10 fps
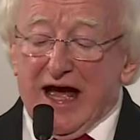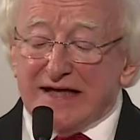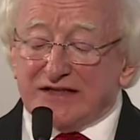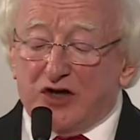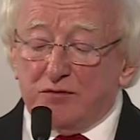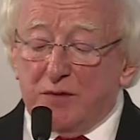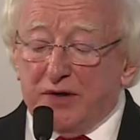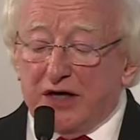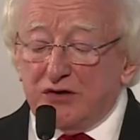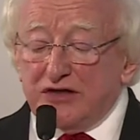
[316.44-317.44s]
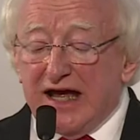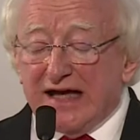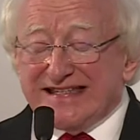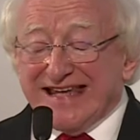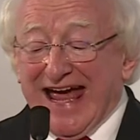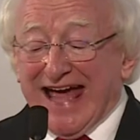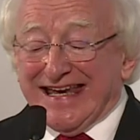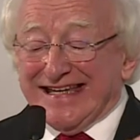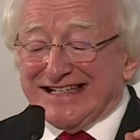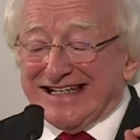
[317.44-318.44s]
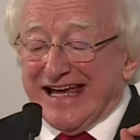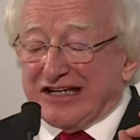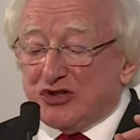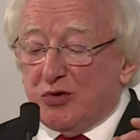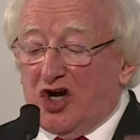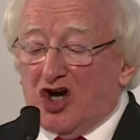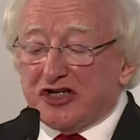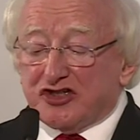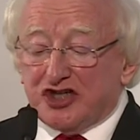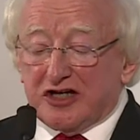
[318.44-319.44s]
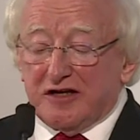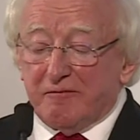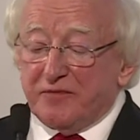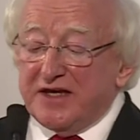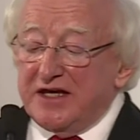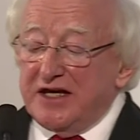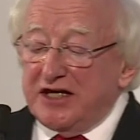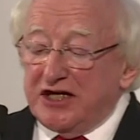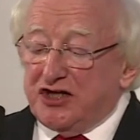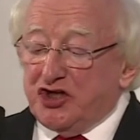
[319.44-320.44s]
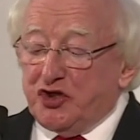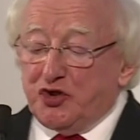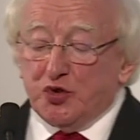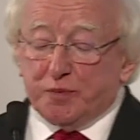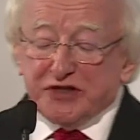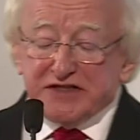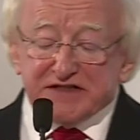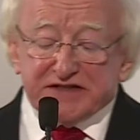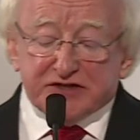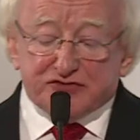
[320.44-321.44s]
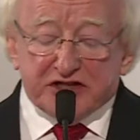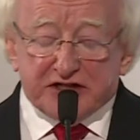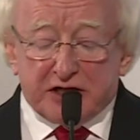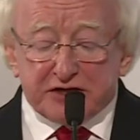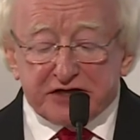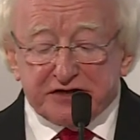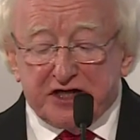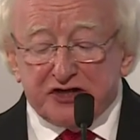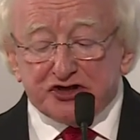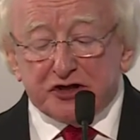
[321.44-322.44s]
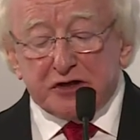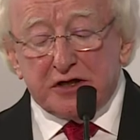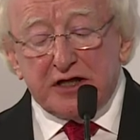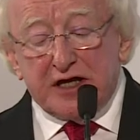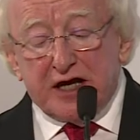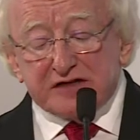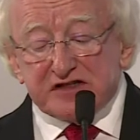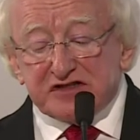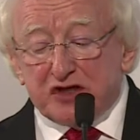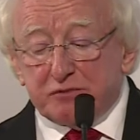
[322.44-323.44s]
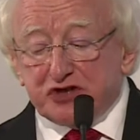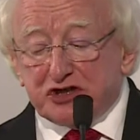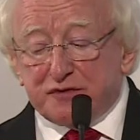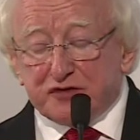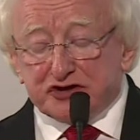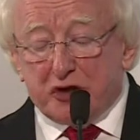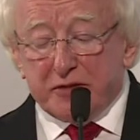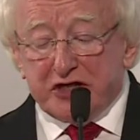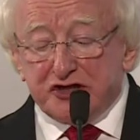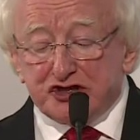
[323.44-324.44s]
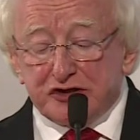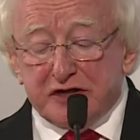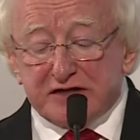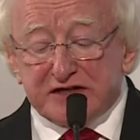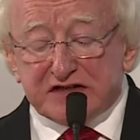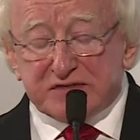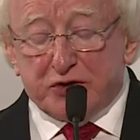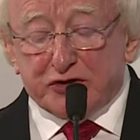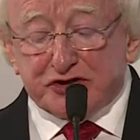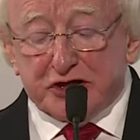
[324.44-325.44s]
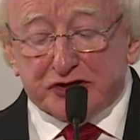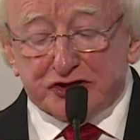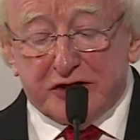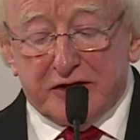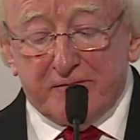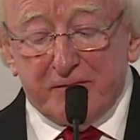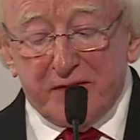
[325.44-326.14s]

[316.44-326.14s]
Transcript: has come about, has an intellectual origin in a hubris that regarded nature as a subject for domination and exploitation.